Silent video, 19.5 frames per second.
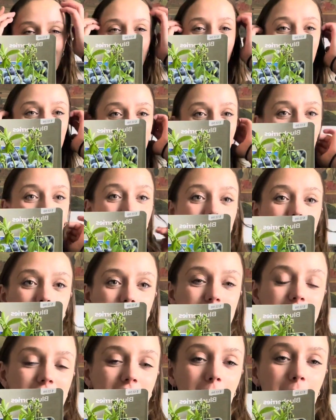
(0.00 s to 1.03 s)
I thought winter
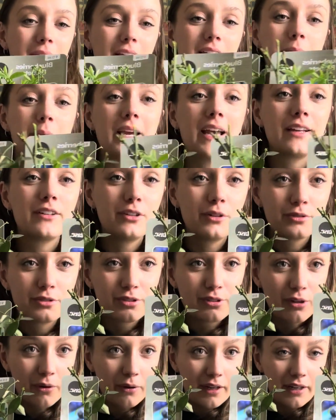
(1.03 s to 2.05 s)
was coming and we had no
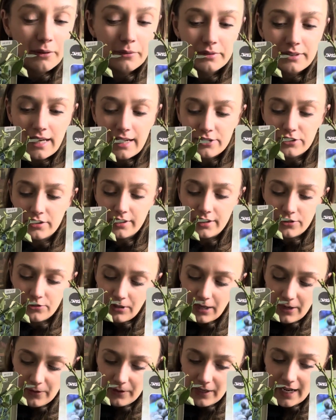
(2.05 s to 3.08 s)
snow and it was actually a
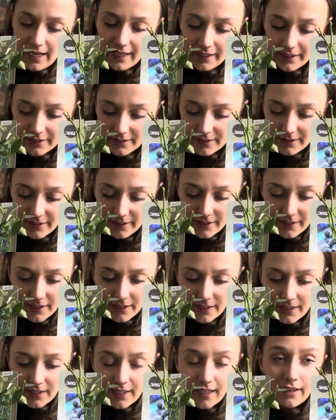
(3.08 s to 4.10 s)
drought and
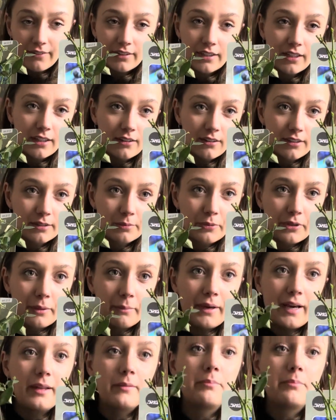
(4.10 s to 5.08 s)
everything looks pretty bad,